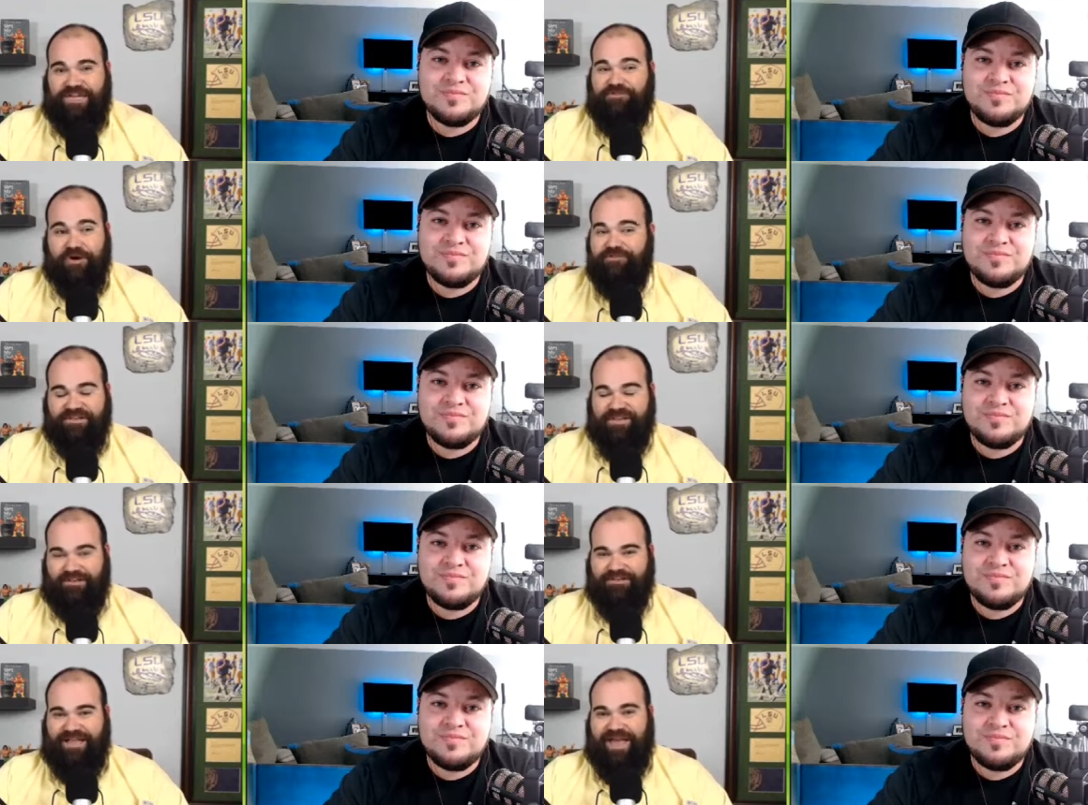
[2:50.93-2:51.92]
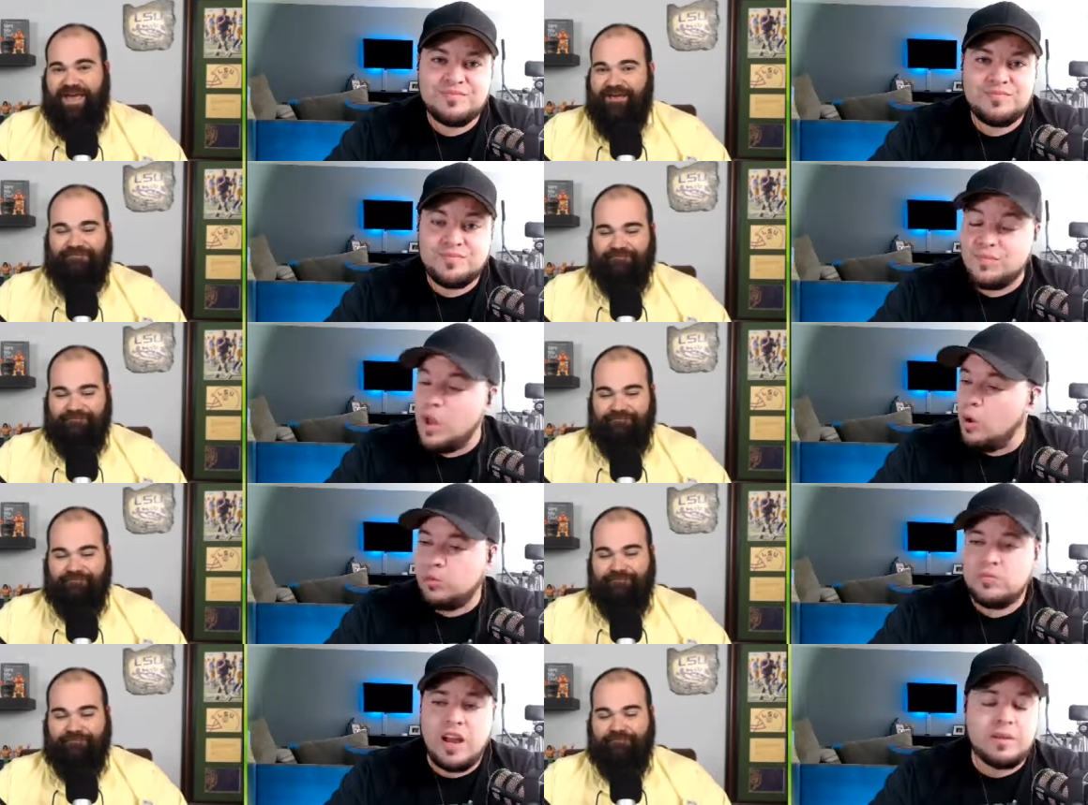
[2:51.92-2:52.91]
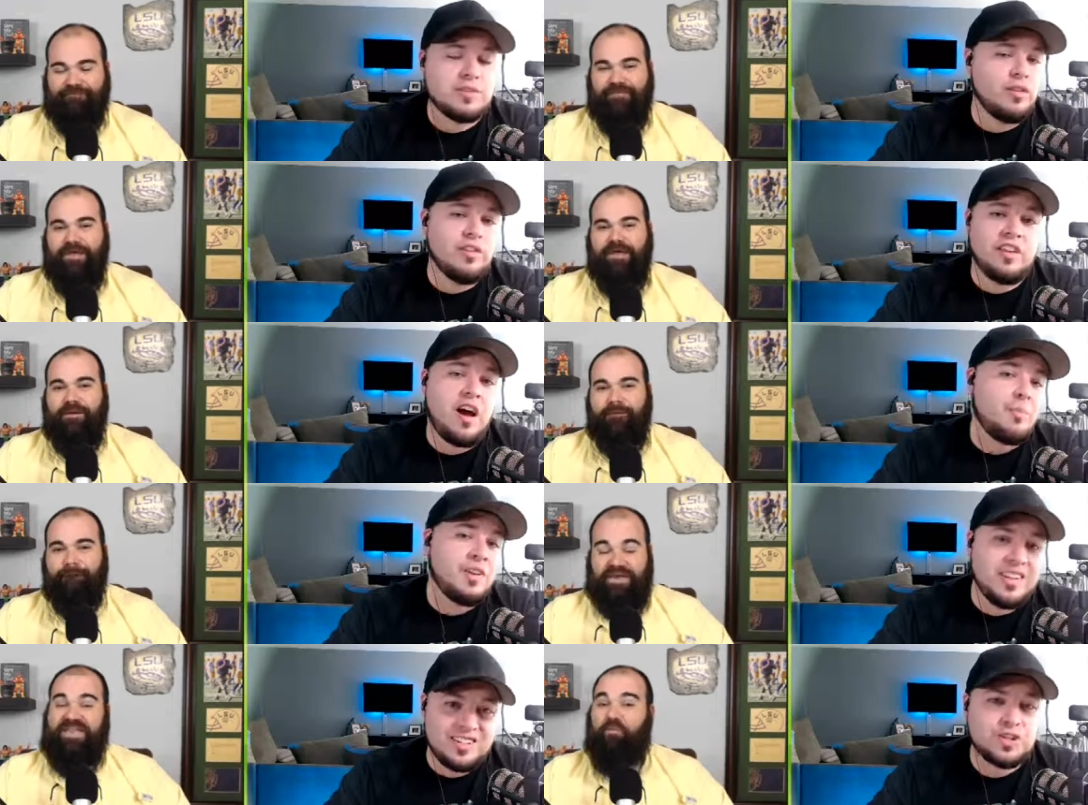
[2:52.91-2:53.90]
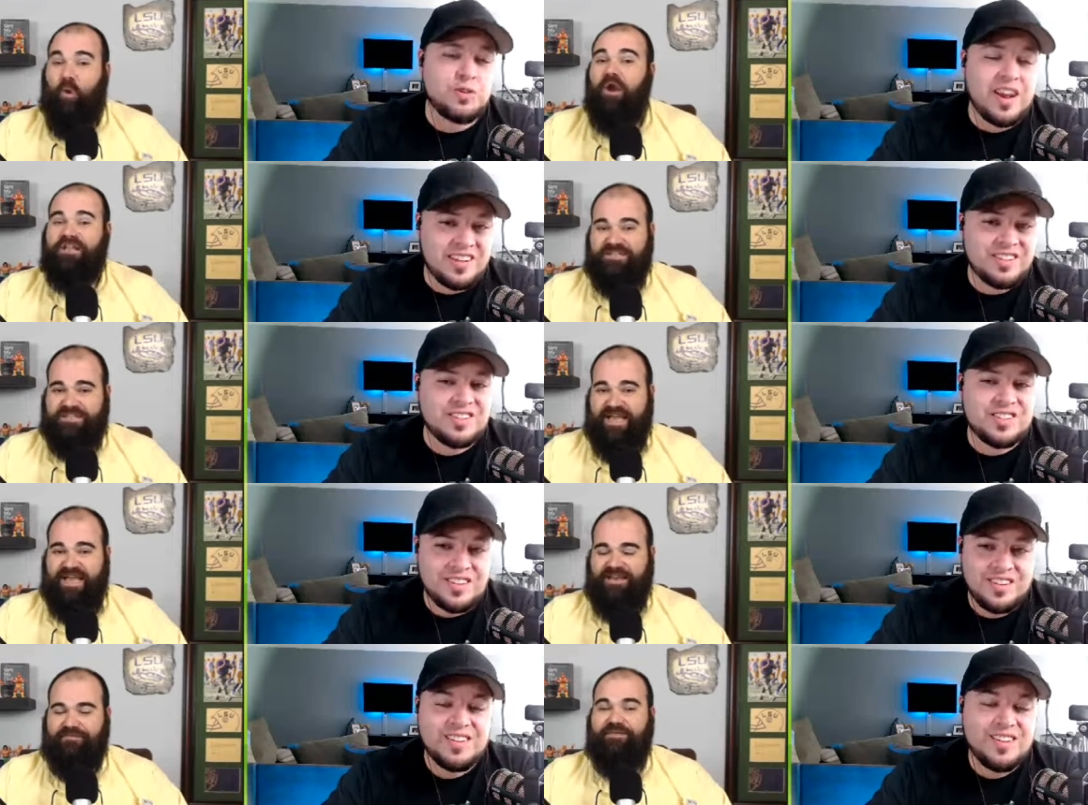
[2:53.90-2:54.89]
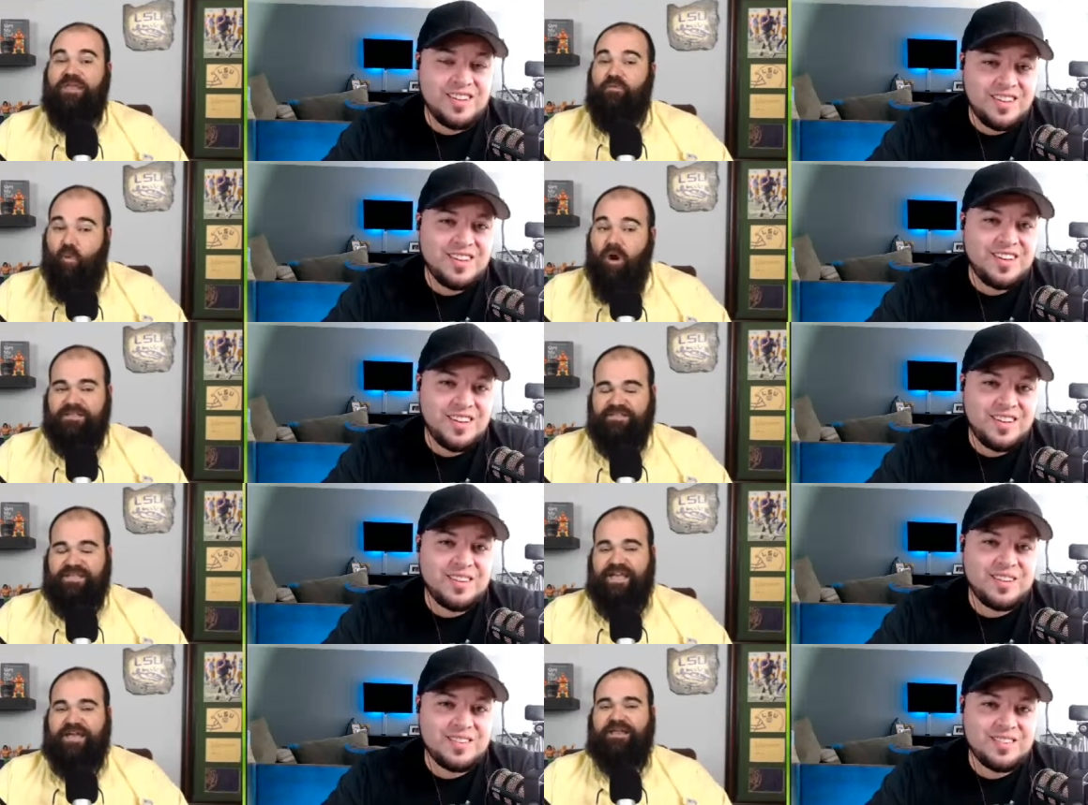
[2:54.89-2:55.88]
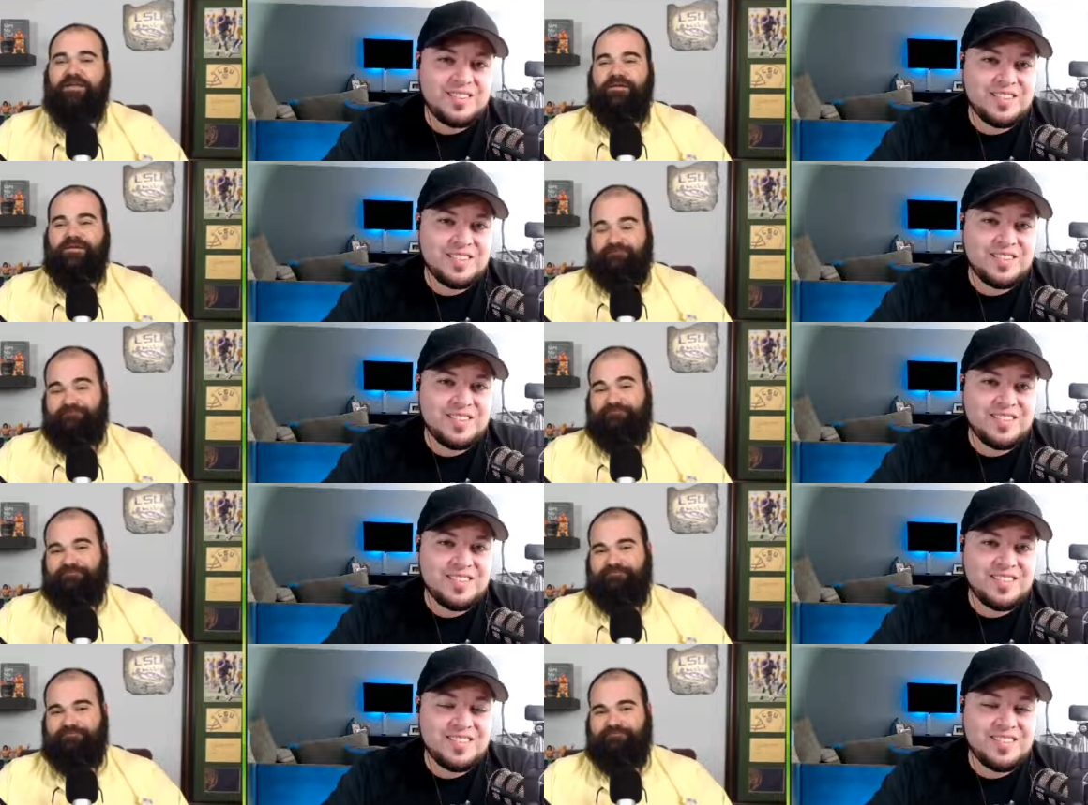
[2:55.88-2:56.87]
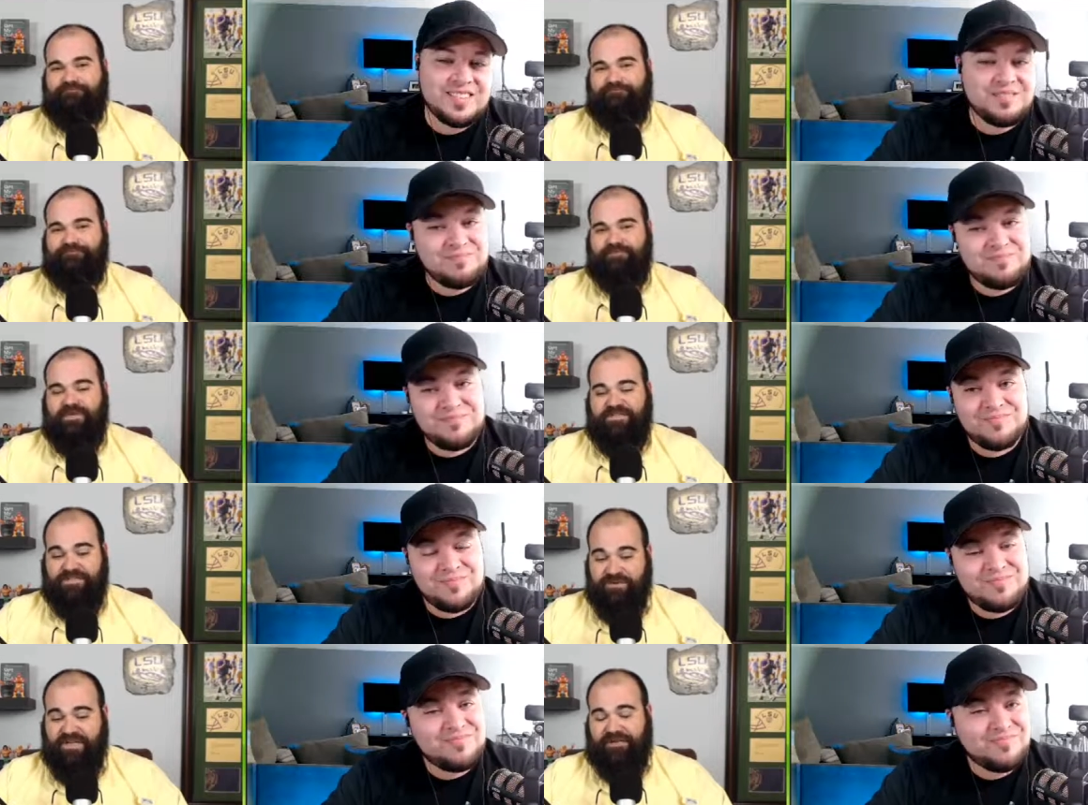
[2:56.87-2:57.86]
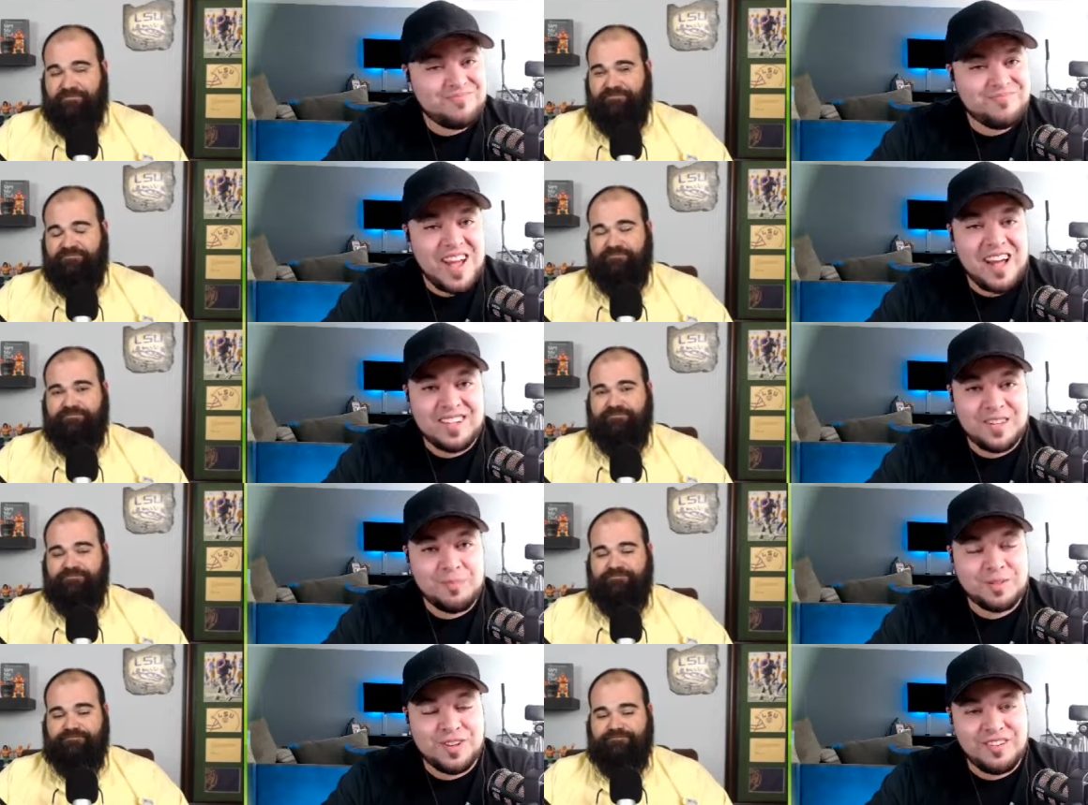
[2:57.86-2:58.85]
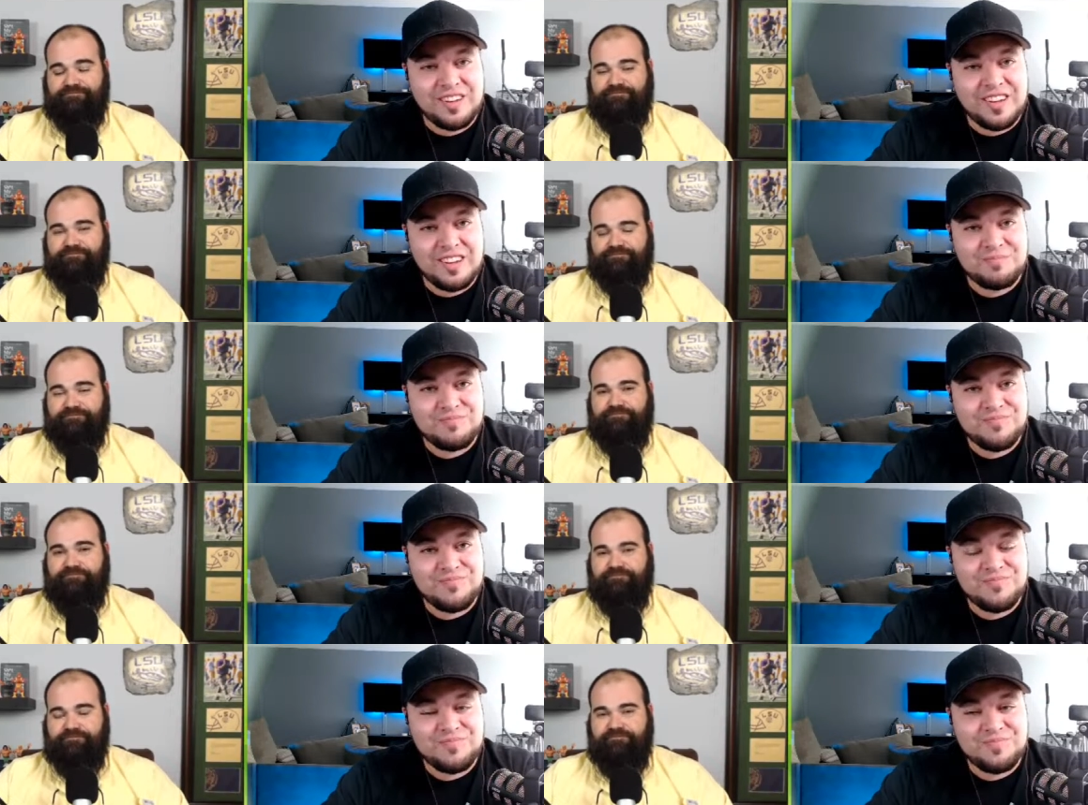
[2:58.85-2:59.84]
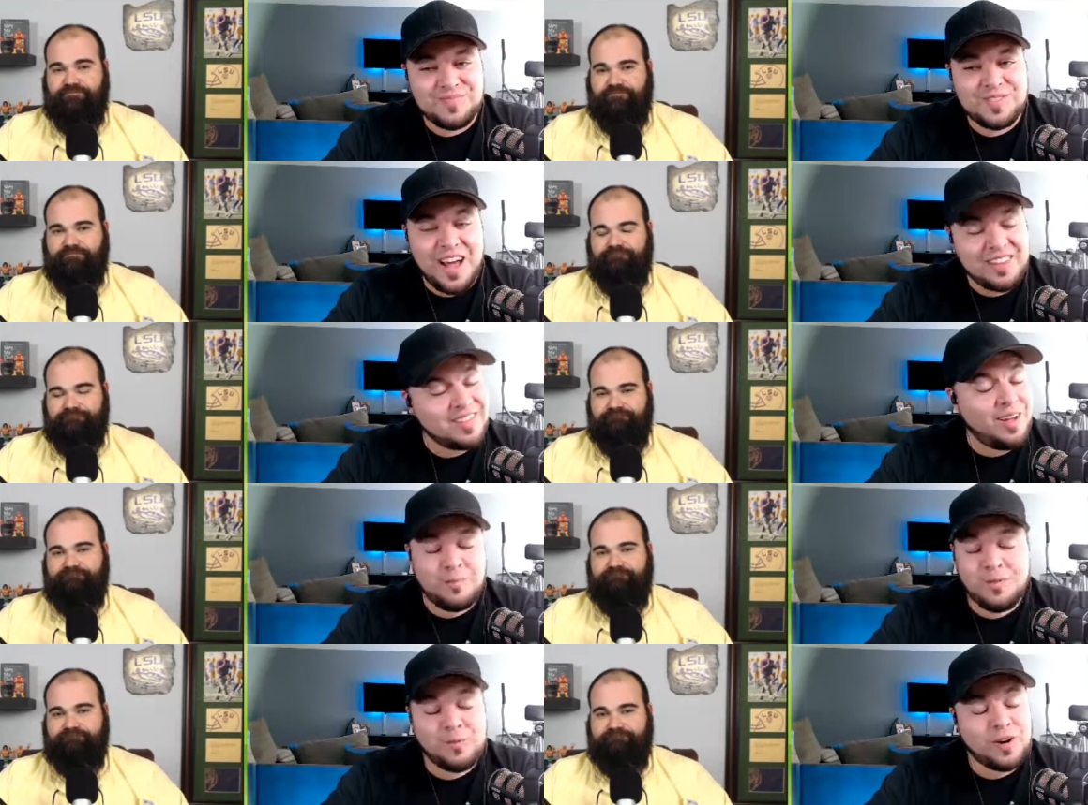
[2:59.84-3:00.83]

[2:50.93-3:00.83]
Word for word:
Speaker 1: Trump to tell us that.
Speaker 2: No, absolutely not. But it is. But he strange. wanted to say it.
Speaker 1: He wanted to say it, and so he did.
Speaker 2: Yeah, he most certainly did. I, th- I mean, we're